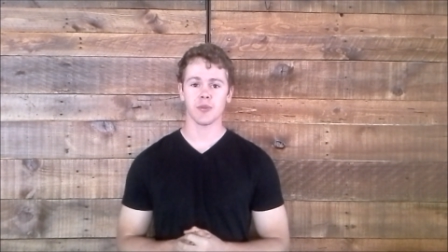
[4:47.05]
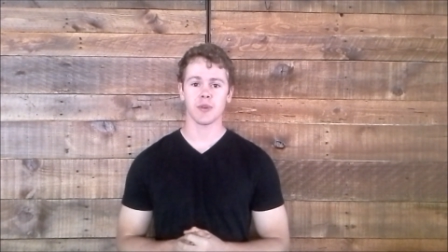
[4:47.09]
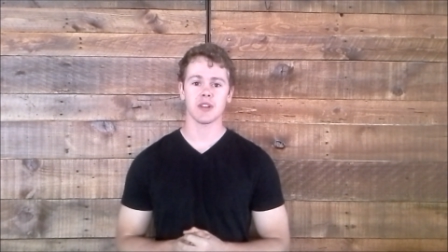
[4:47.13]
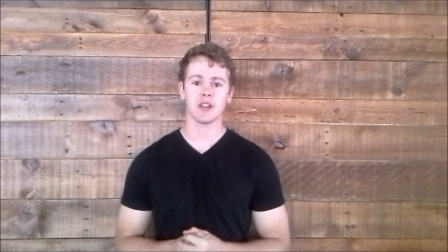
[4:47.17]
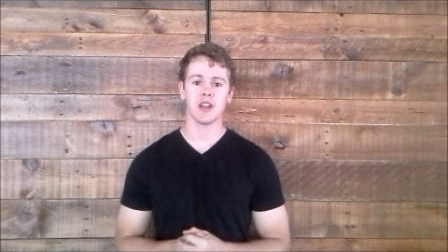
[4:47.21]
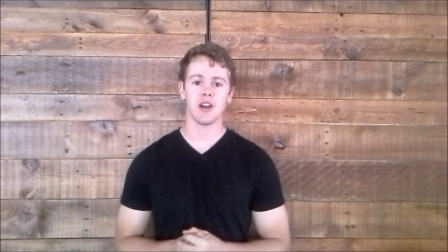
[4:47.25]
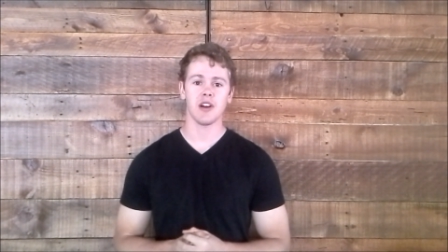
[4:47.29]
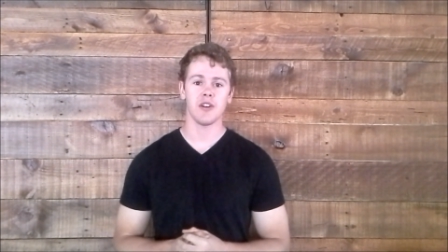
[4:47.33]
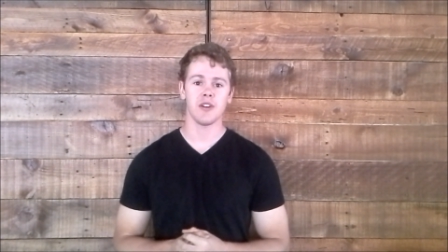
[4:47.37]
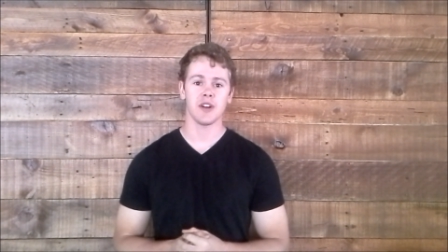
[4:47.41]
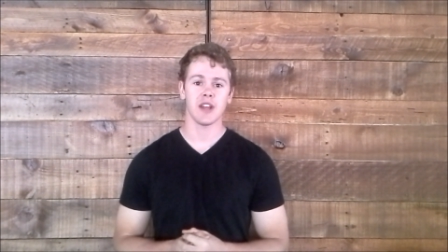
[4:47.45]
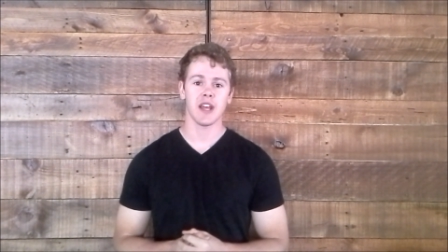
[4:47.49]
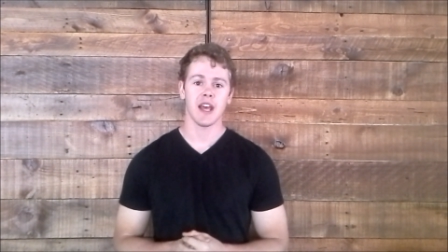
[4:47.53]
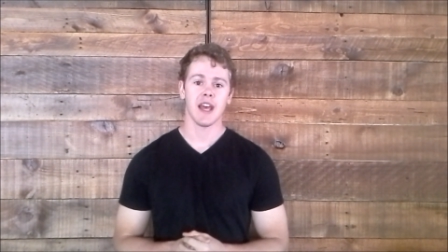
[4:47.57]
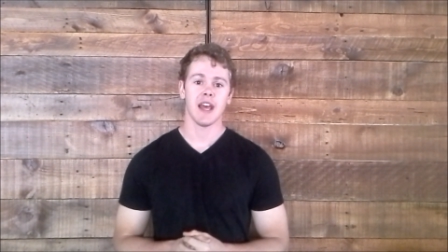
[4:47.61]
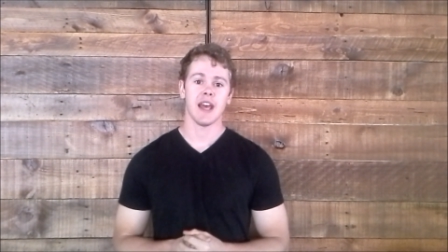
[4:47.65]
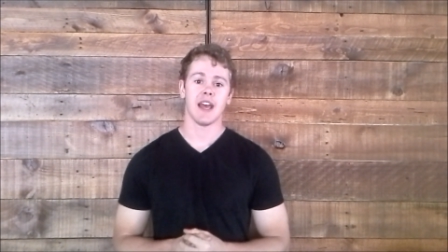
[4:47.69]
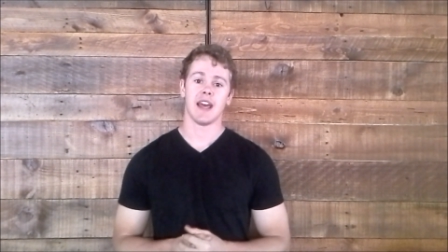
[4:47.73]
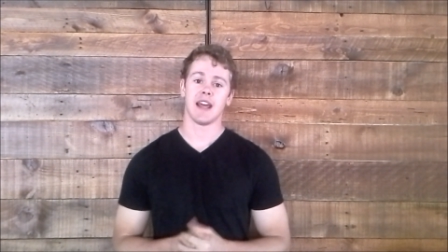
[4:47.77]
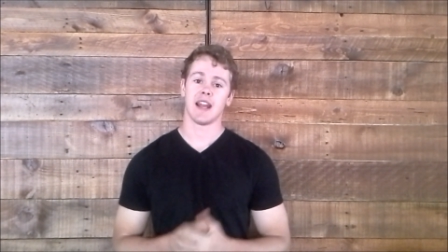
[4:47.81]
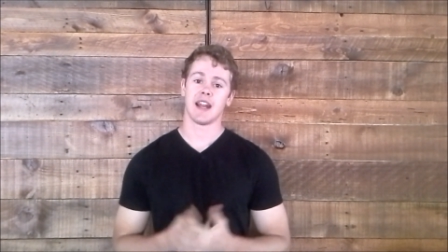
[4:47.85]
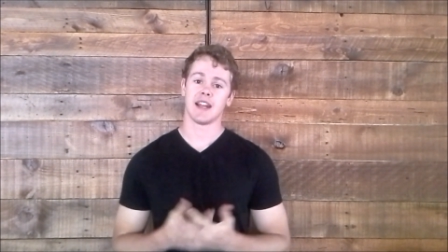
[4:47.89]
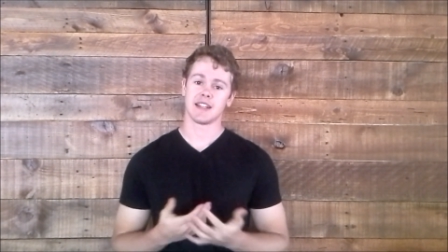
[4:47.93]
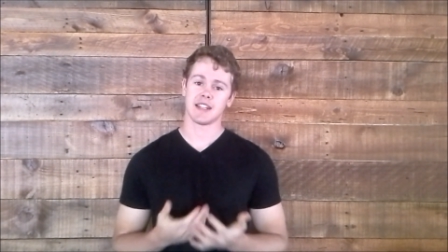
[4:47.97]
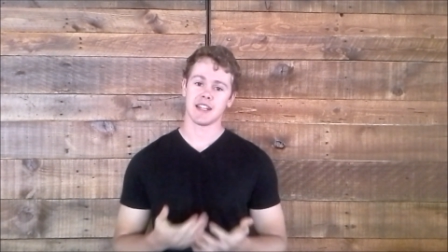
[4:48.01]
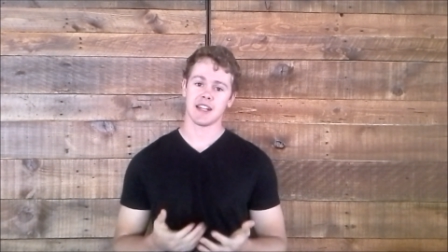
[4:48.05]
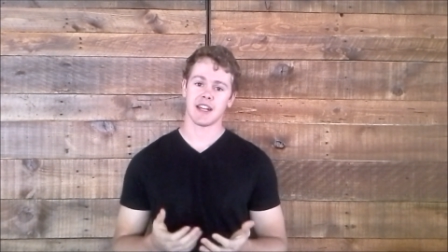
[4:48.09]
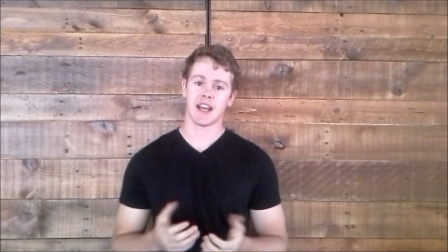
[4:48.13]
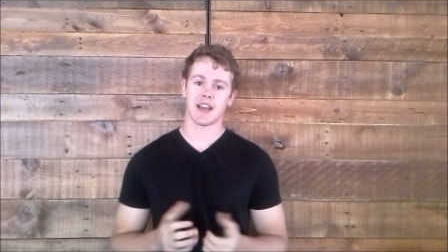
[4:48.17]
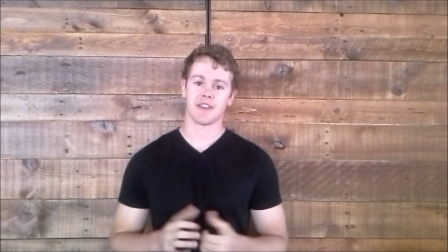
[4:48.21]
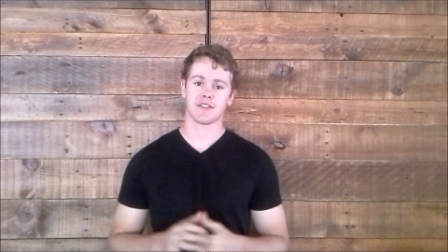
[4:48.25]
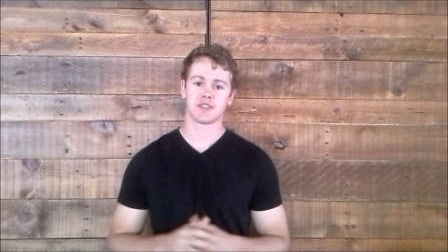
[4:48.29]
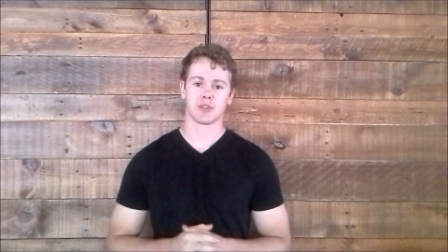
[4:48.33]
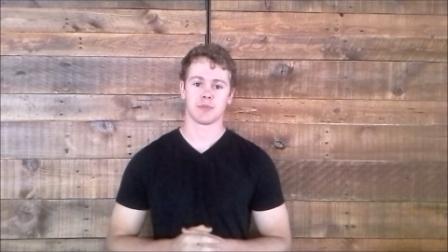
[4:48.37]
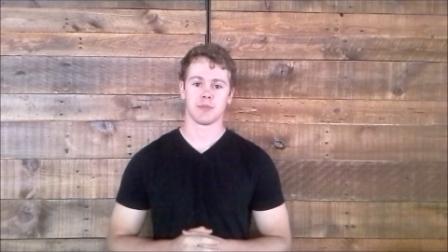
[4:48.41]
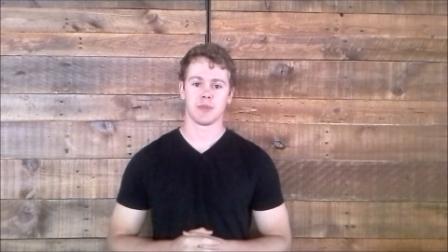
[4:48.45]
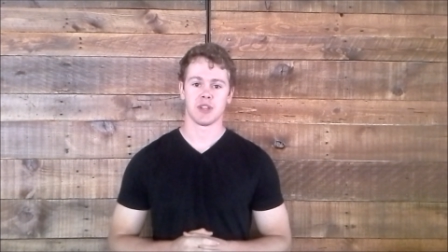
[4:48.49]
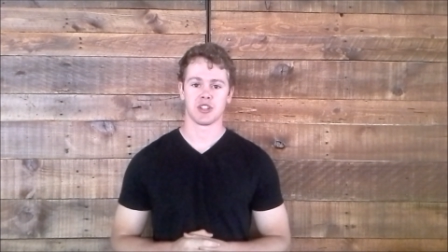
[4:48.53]
reload, and I did
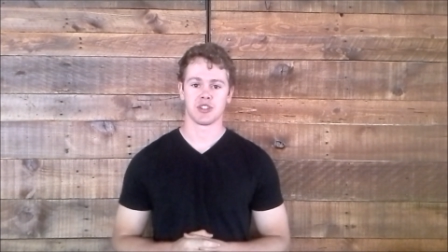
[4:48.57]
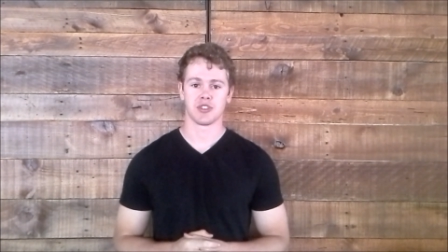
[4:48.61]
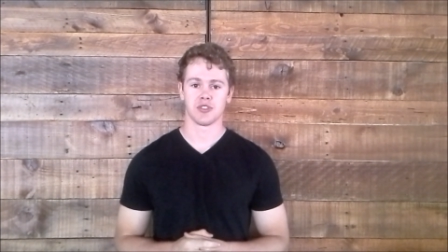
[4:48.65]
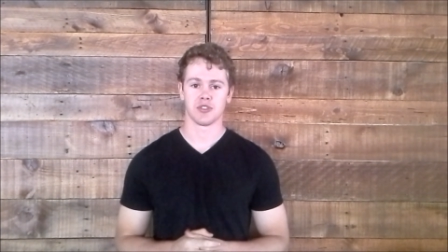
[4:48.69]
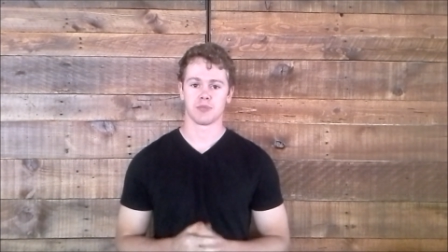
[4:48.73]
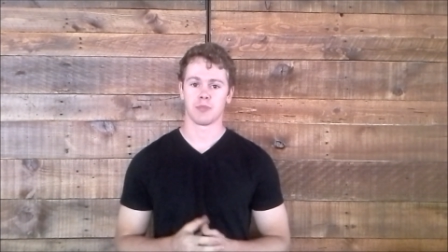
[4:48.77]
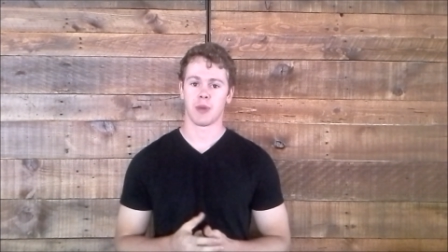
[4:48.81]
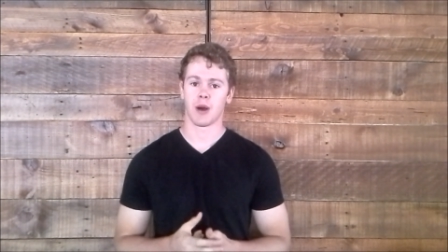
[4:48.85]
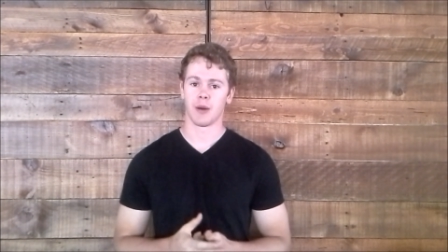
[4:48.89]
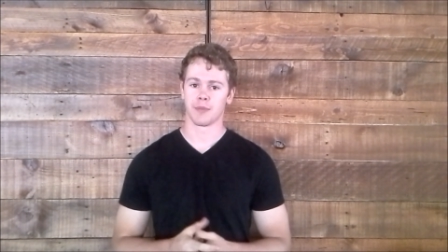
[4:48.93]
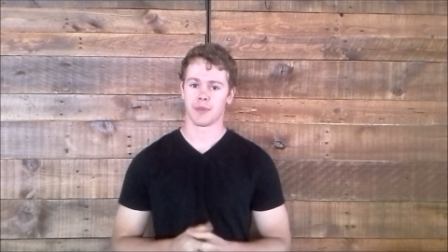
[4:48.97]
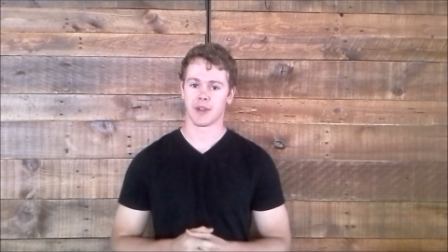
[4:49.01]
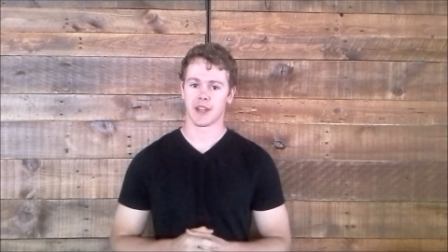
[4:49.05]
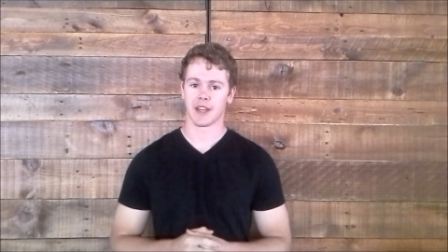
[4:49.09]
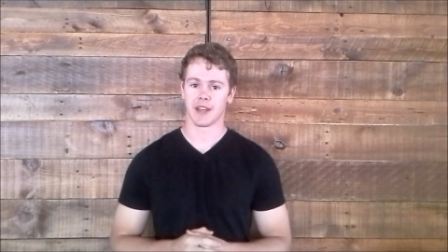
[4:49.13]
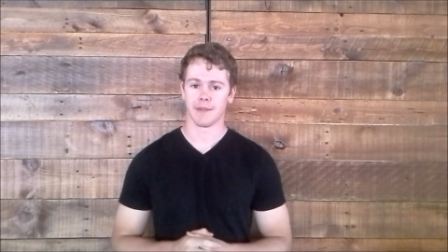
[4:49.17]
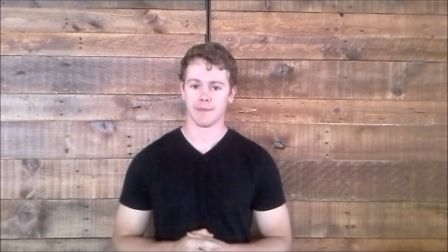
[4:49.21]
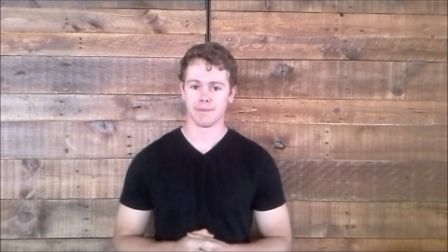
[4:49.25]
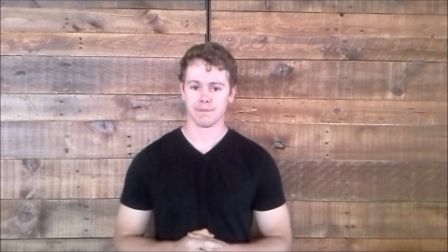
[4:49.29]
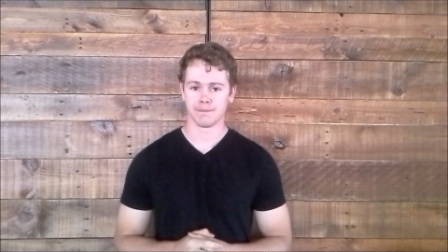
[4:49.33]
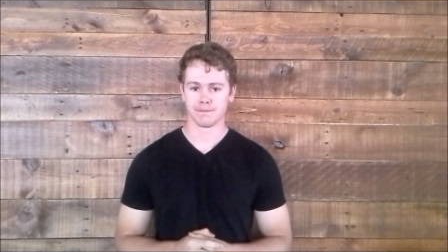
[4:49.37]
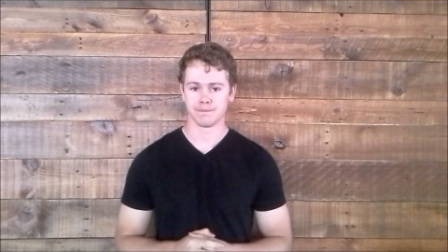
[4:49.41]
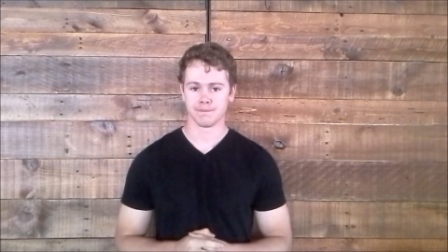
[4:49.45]
have some issues pumping it.